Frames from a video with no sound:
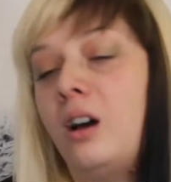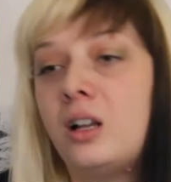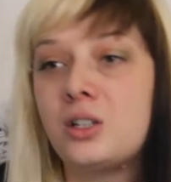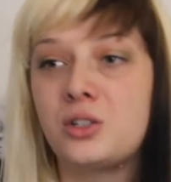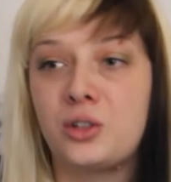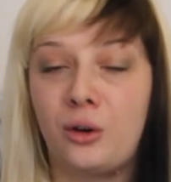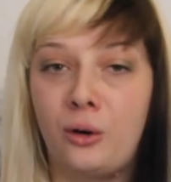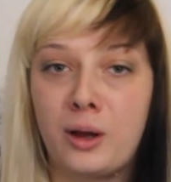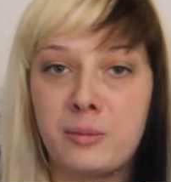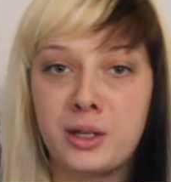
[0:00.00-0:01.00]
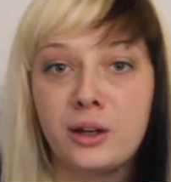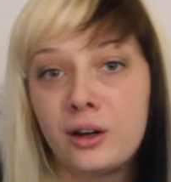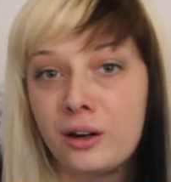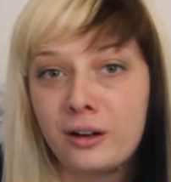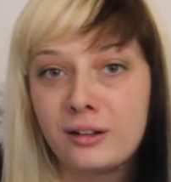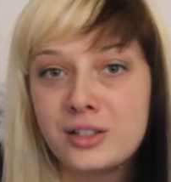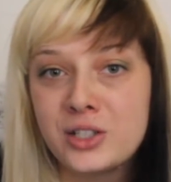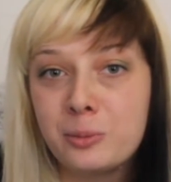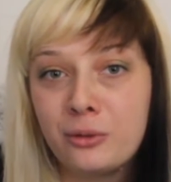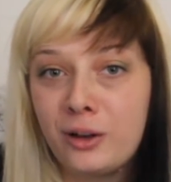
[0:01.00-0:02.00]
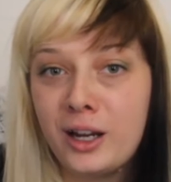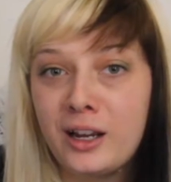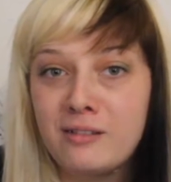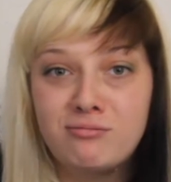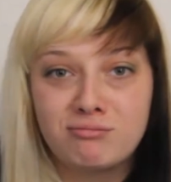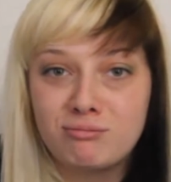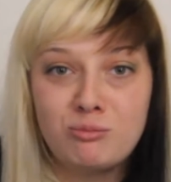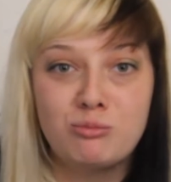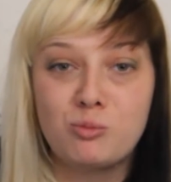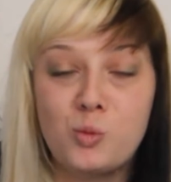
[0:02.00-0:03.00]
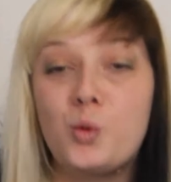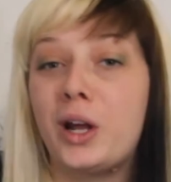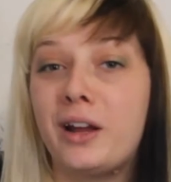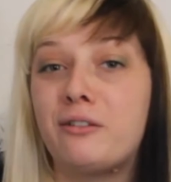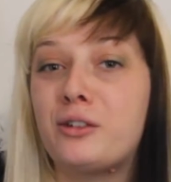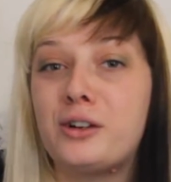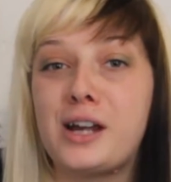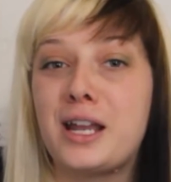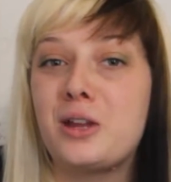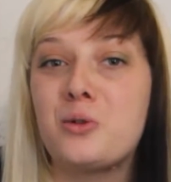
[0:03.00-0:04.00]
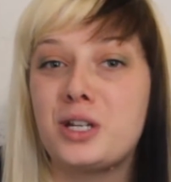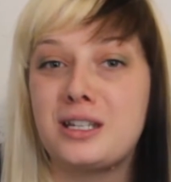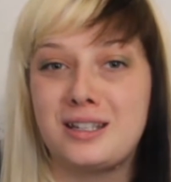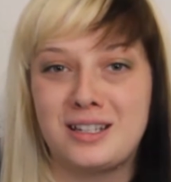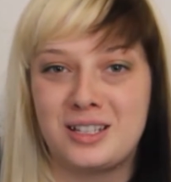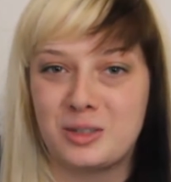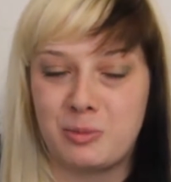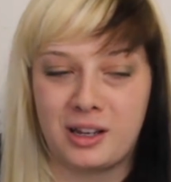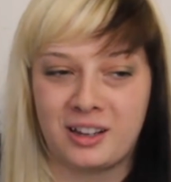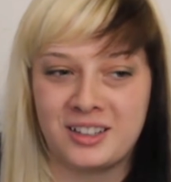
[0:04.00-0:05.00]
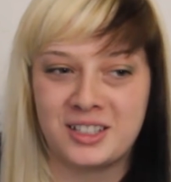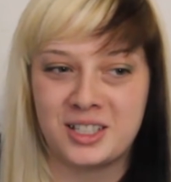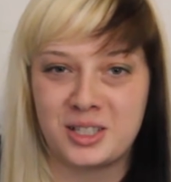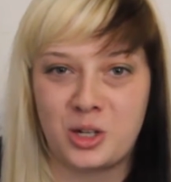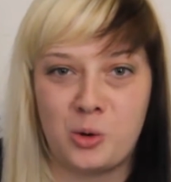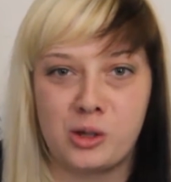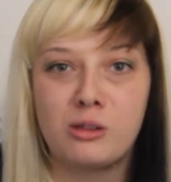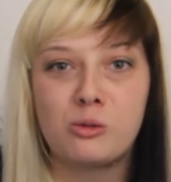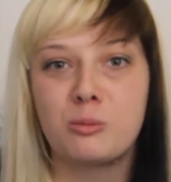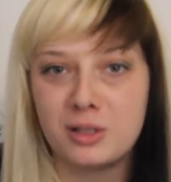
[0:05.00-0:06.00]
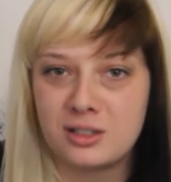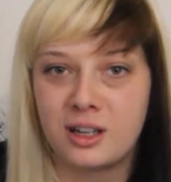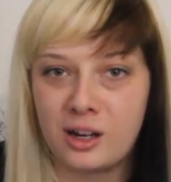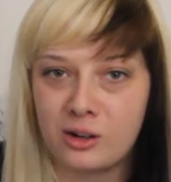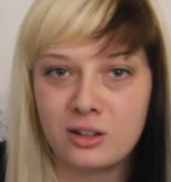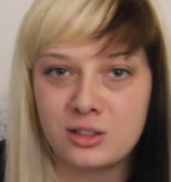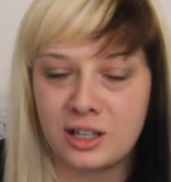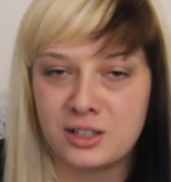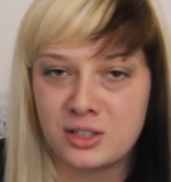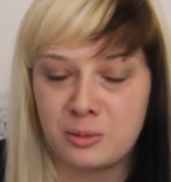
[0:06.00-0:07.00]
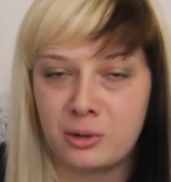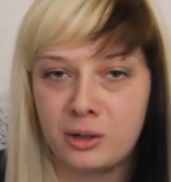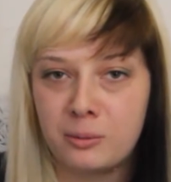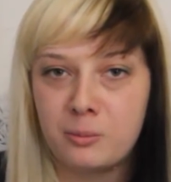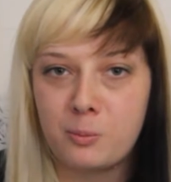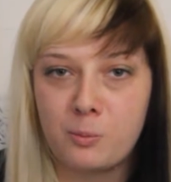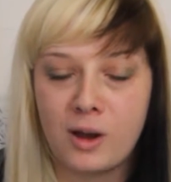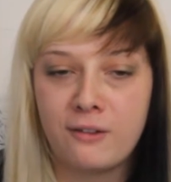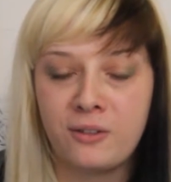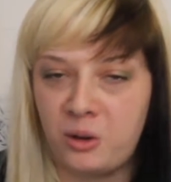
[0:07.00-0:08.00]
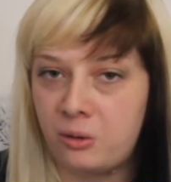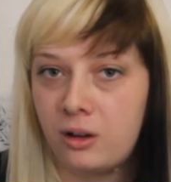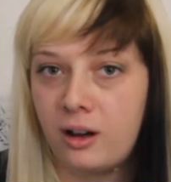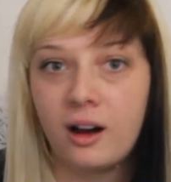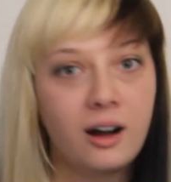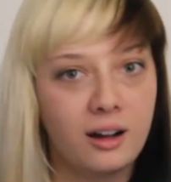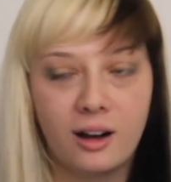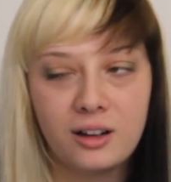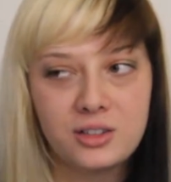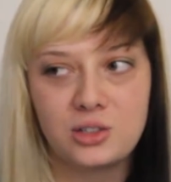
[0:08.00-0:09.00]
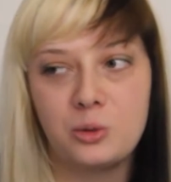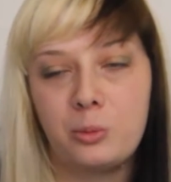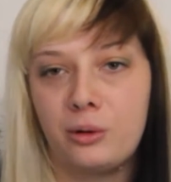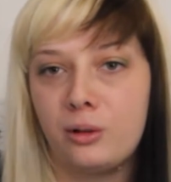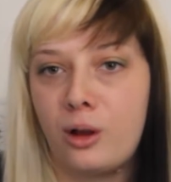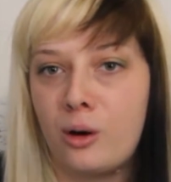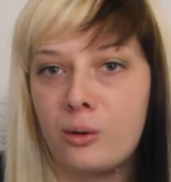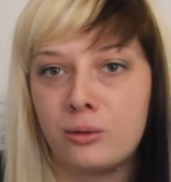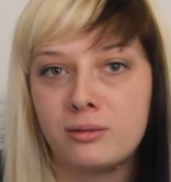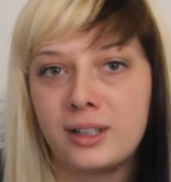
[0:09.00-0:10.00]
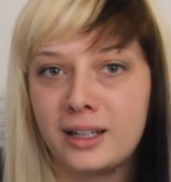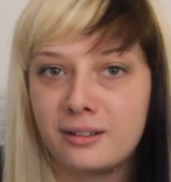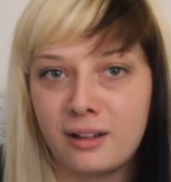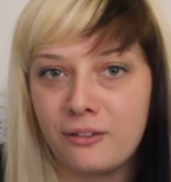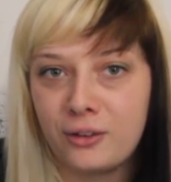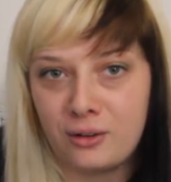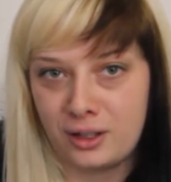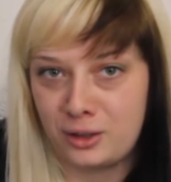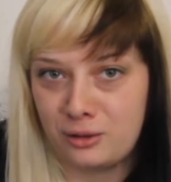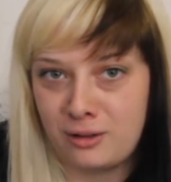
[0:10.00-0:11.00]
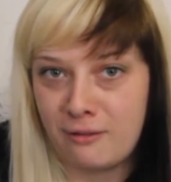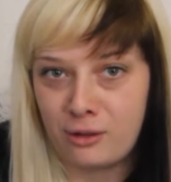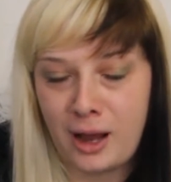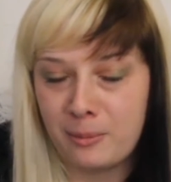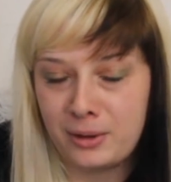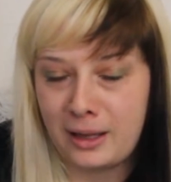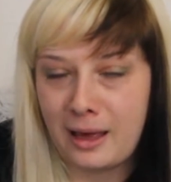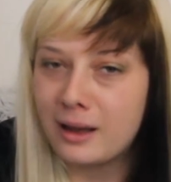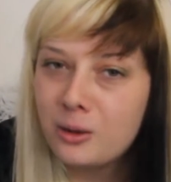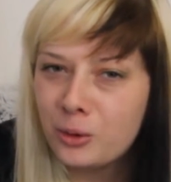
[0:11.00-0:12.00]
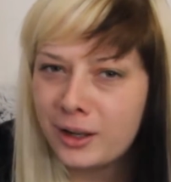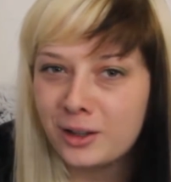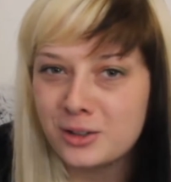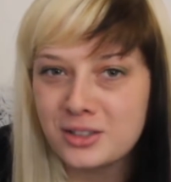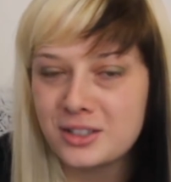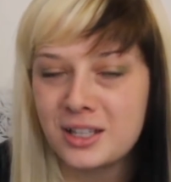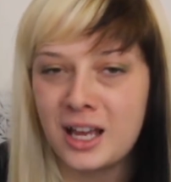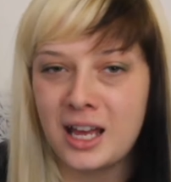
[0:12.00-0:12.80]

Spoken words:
So I'm here to provide whatever anyone needs, because going through a miscarriage last summer, I felt super alone. Like, I felt like it never happened to anyone else.